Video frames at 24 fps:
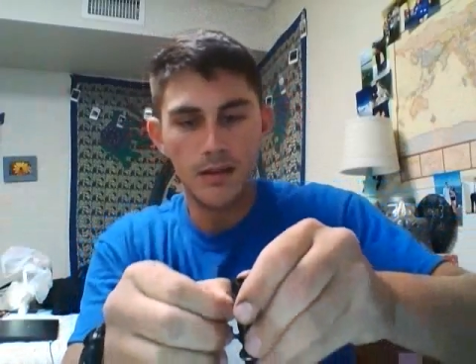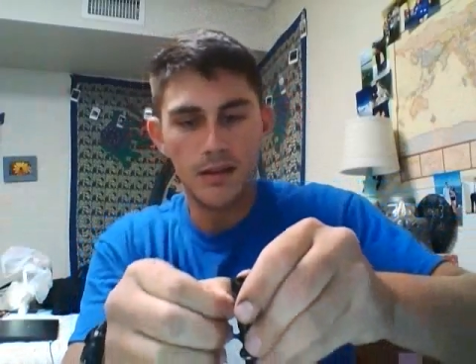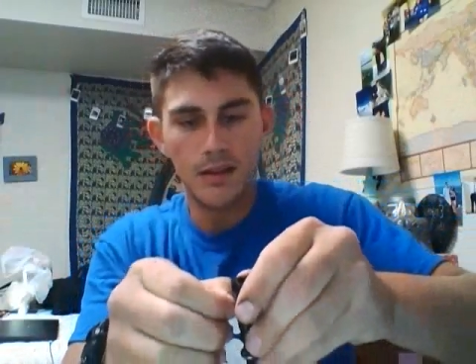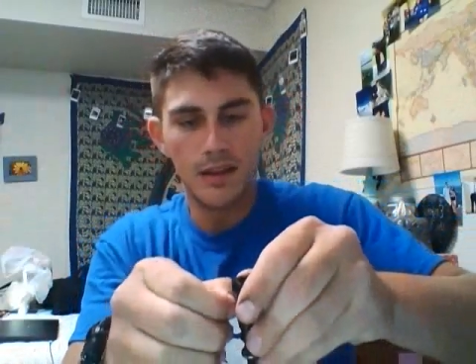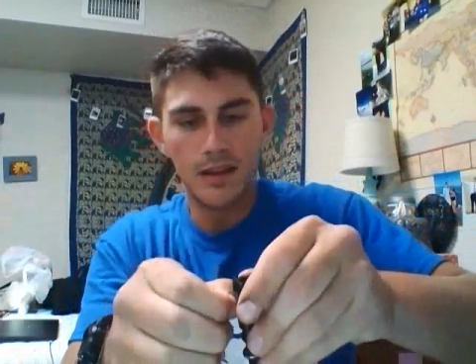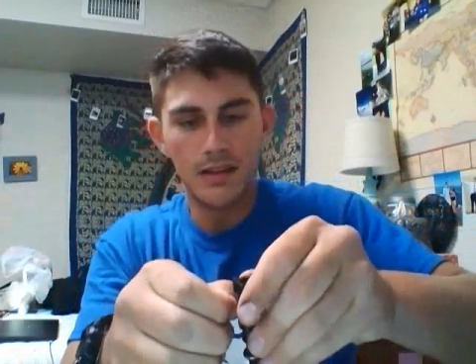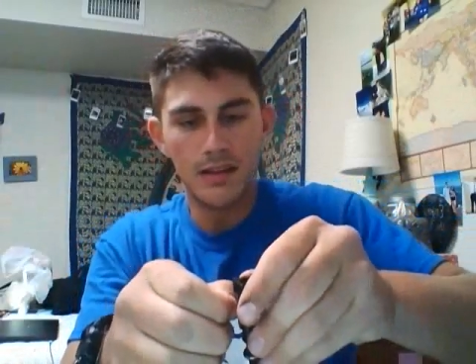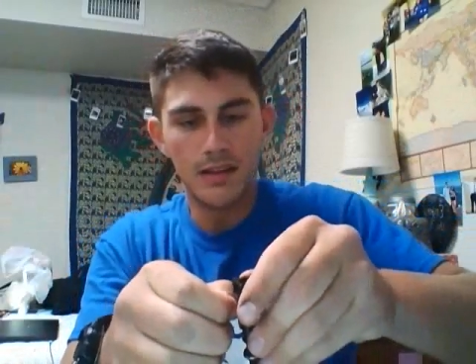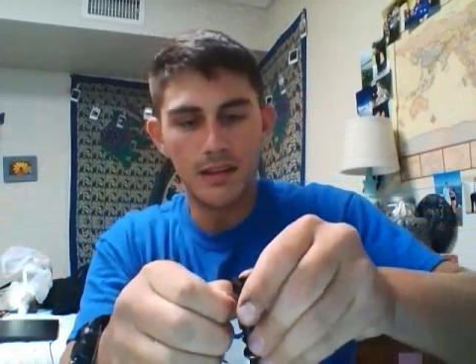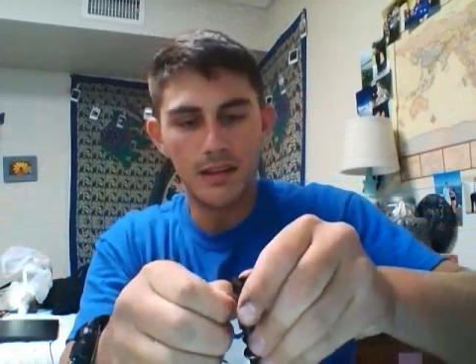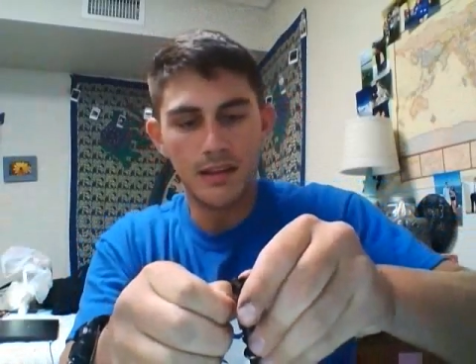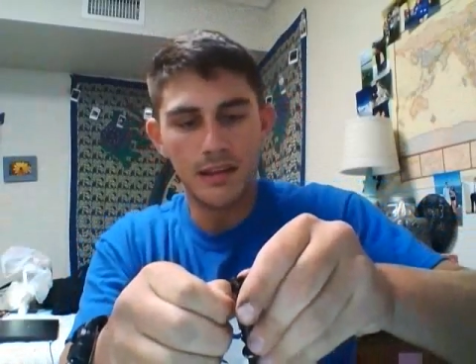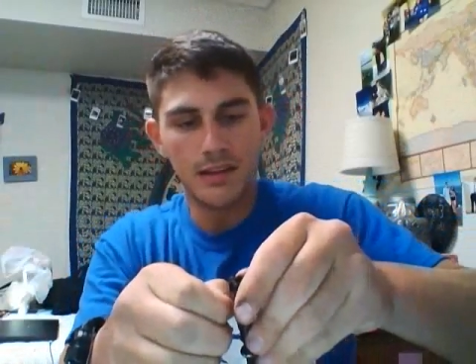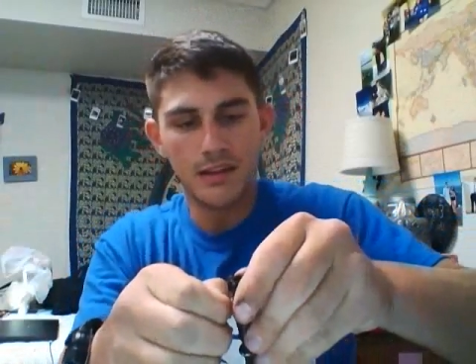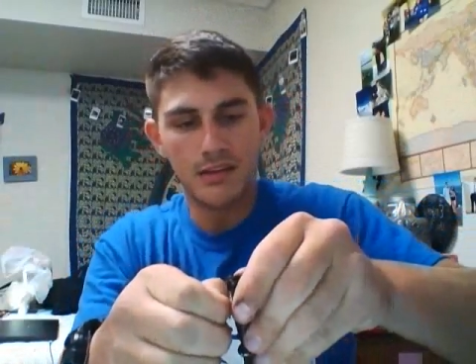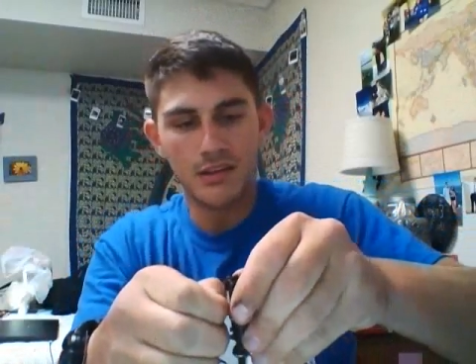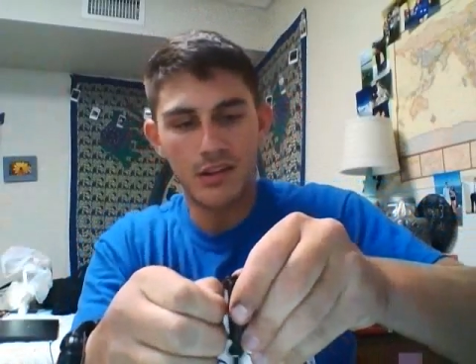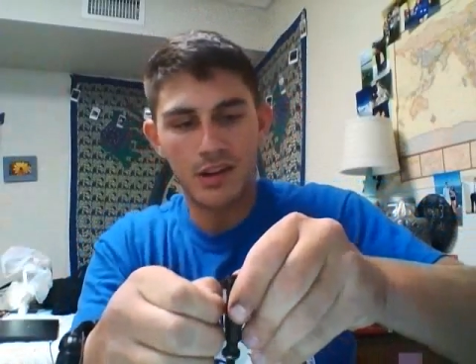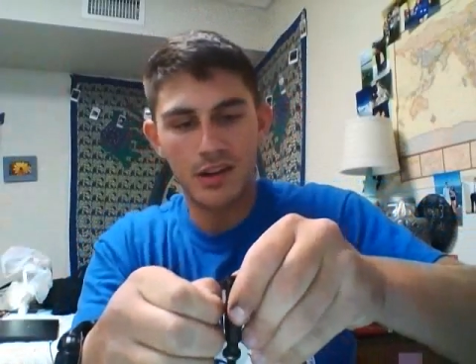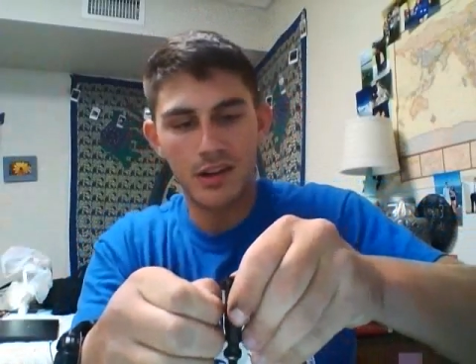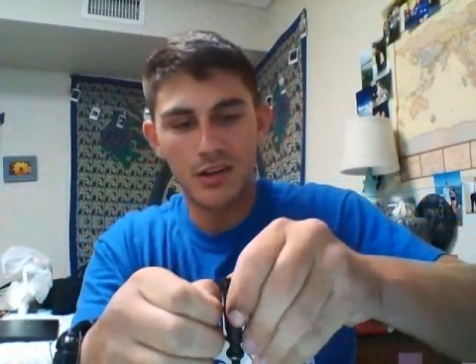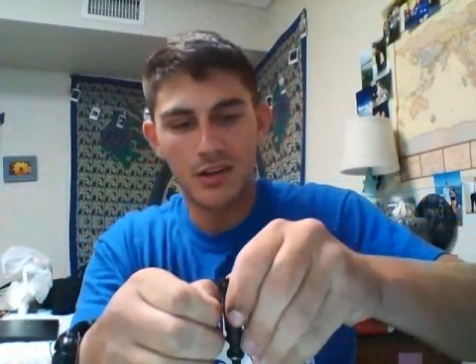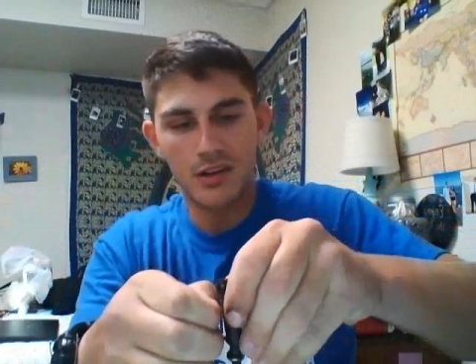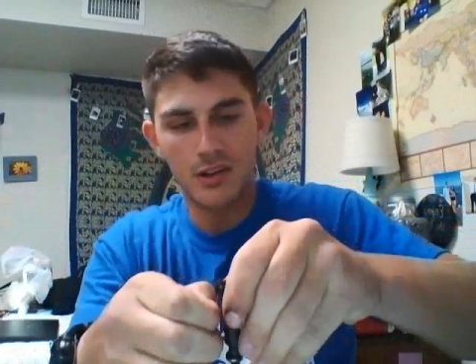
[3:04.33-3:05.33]
take the
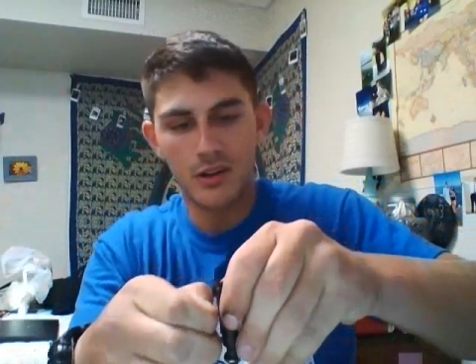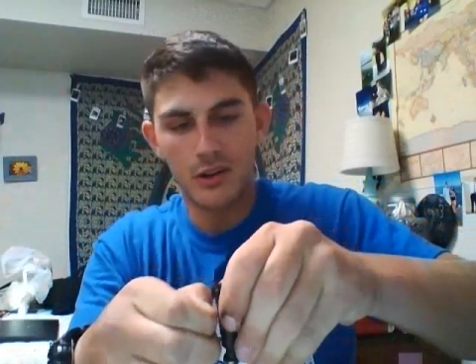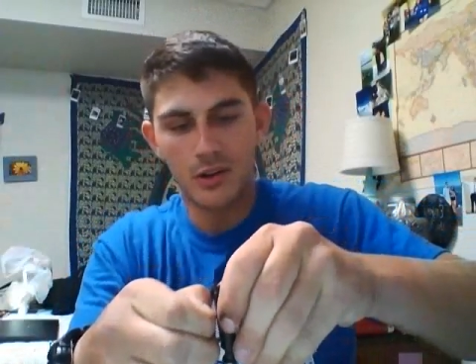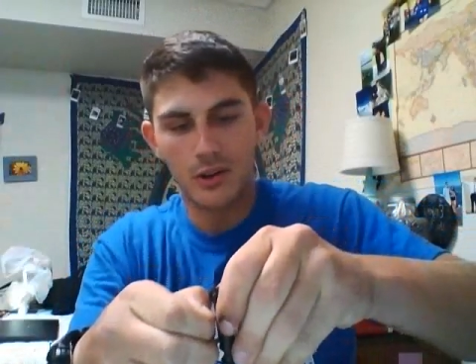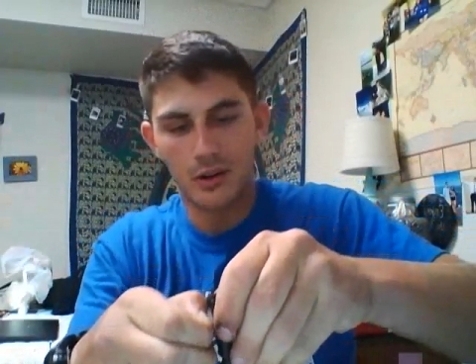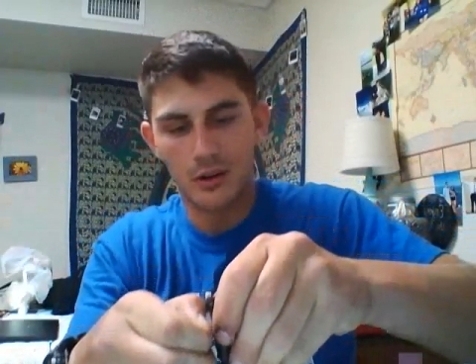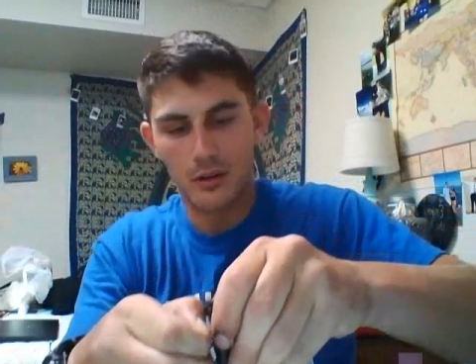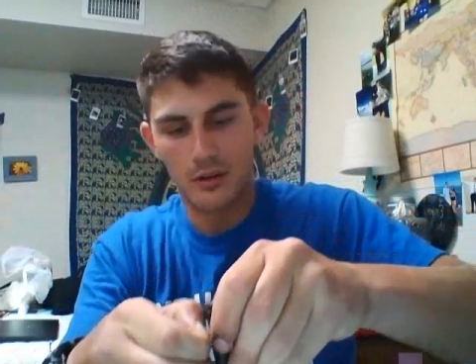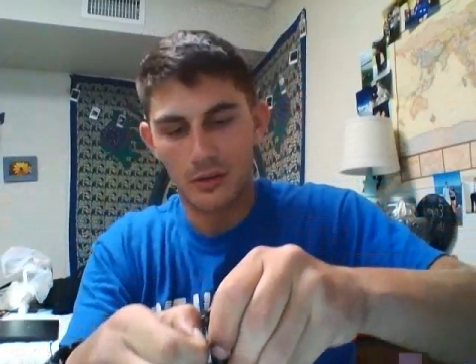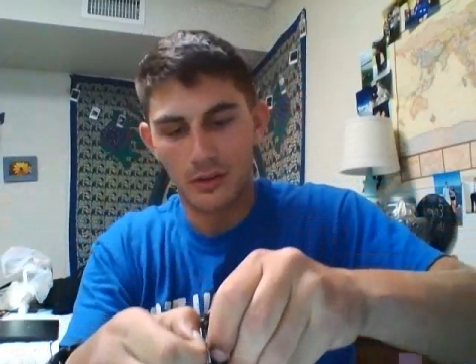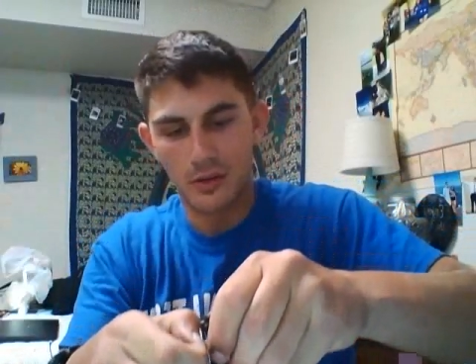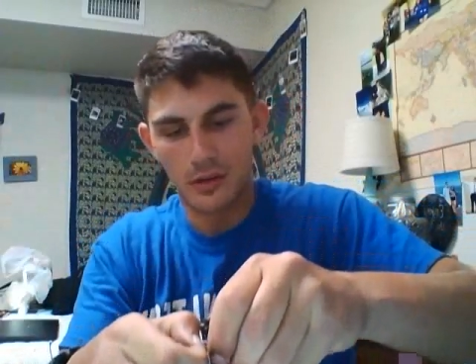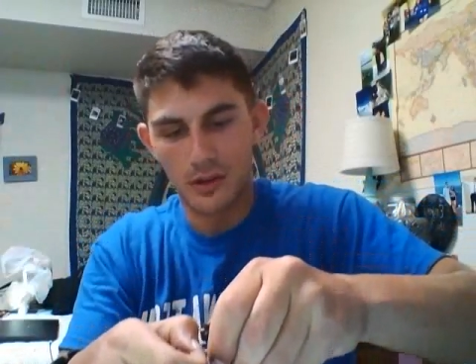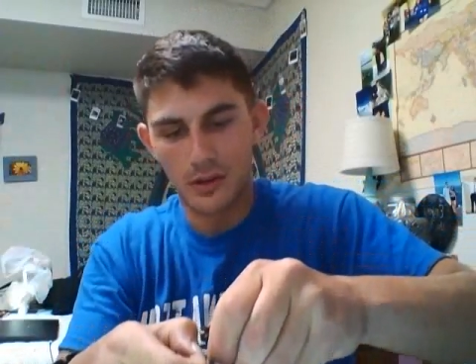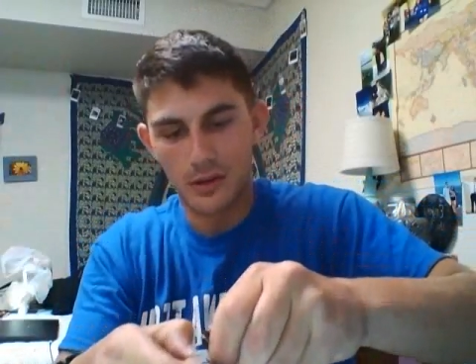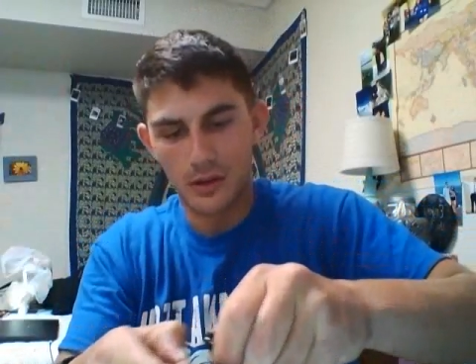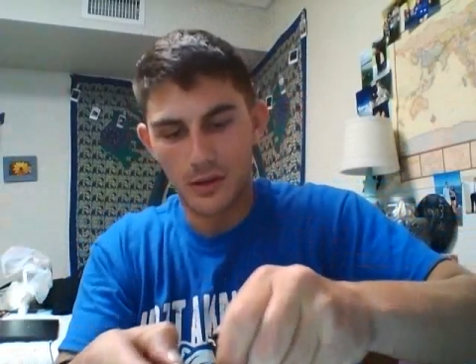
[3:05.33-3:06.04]
extractor off.